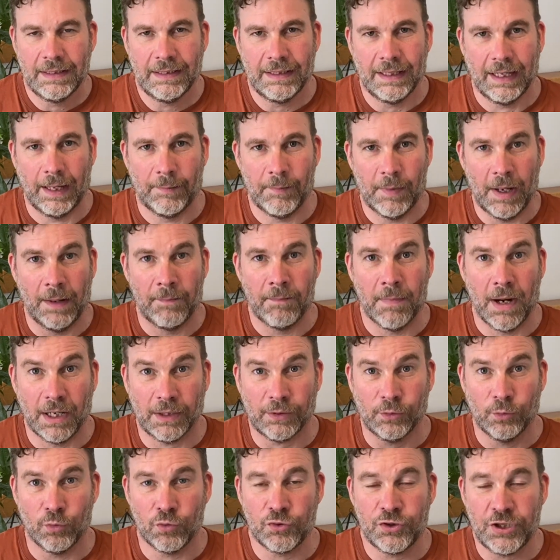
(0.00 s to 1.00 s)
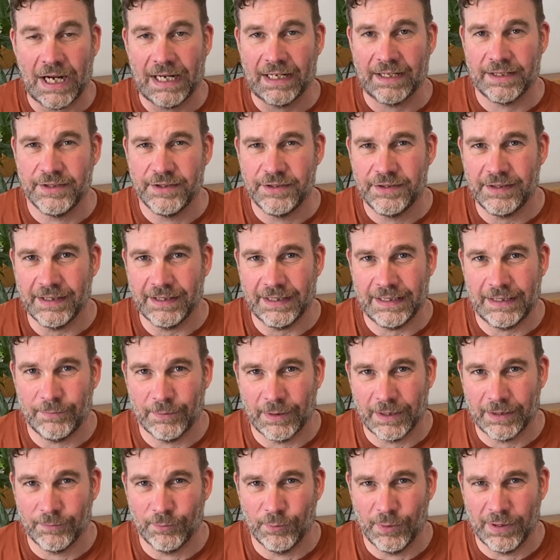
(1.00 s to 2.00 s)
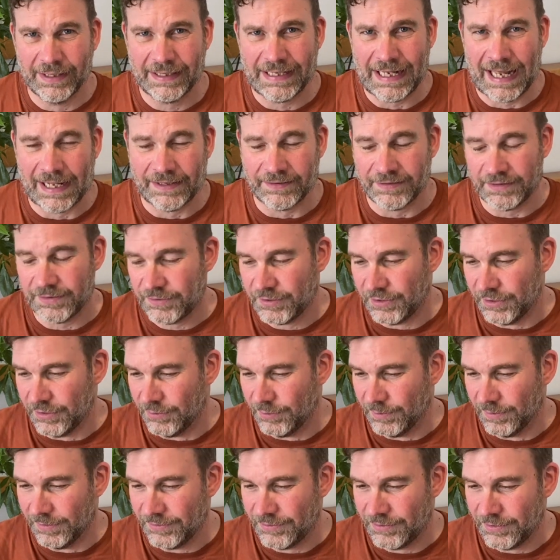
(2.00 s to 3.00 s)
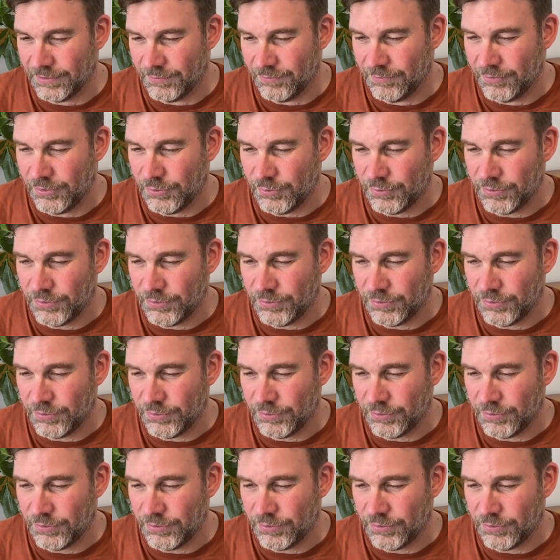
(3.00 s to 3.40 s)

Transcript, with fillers: Um, and Michael challenged anyone with a cat to to do